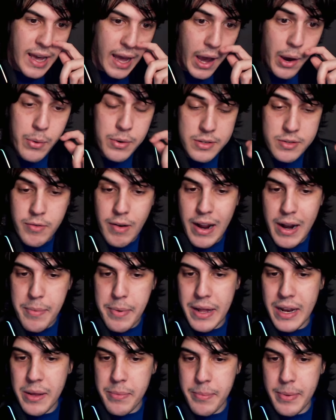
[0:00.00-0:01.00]
I was right
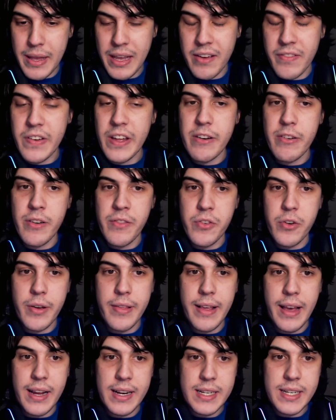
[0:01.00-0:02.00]
about him being a veteran
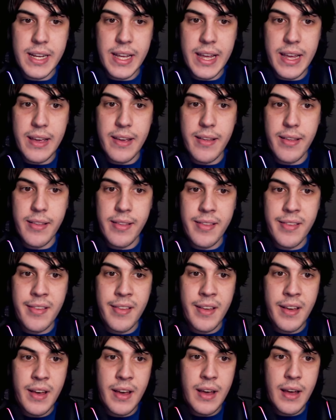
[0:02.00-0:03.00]
voice actor. He
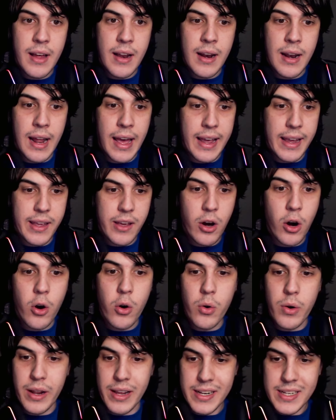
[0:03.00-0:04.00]
is, like,
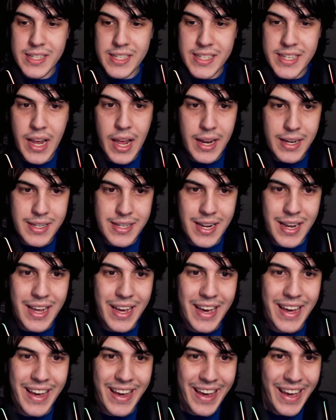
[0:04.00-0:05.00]
holy shit.
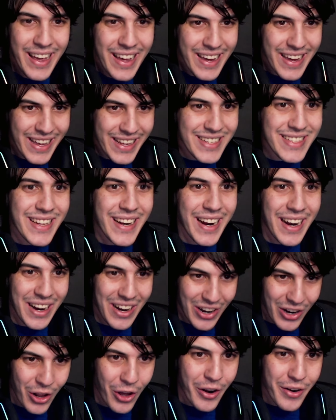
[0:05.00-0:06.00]
He's in a
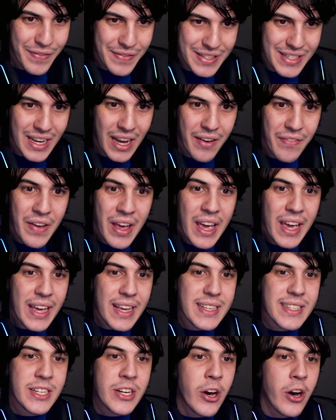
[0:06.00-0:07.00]
lot of stuff.
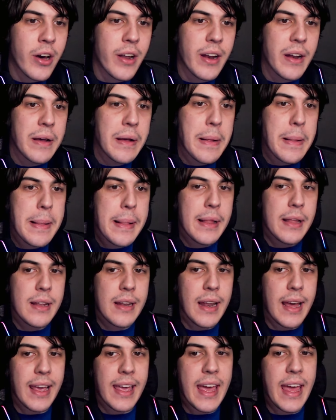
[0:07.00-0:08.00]
He's not
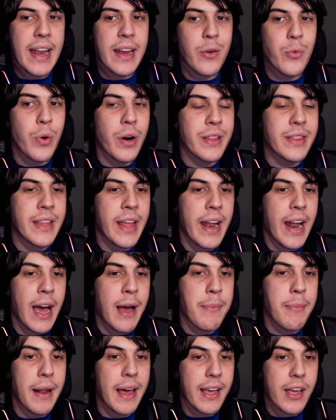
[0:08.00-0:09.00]
like anyone that
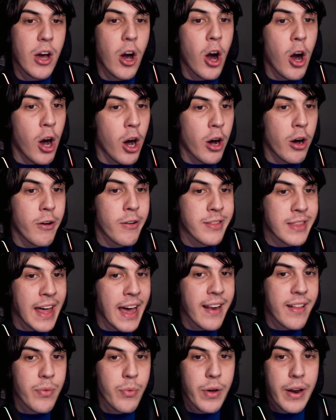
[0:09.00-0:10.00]
I'm like, oh,
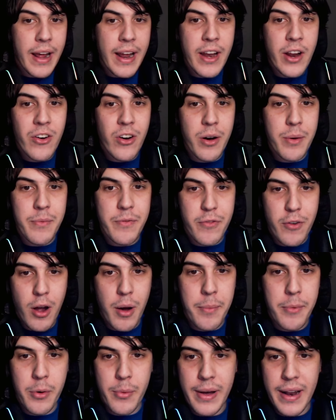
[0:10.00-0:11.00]
that's what I know him
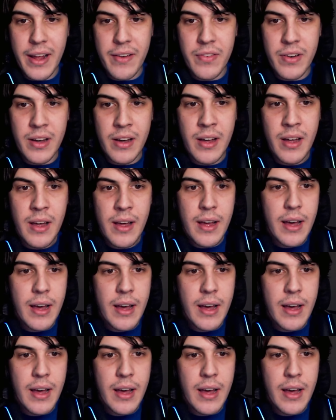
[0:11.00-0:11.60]
from or whatever.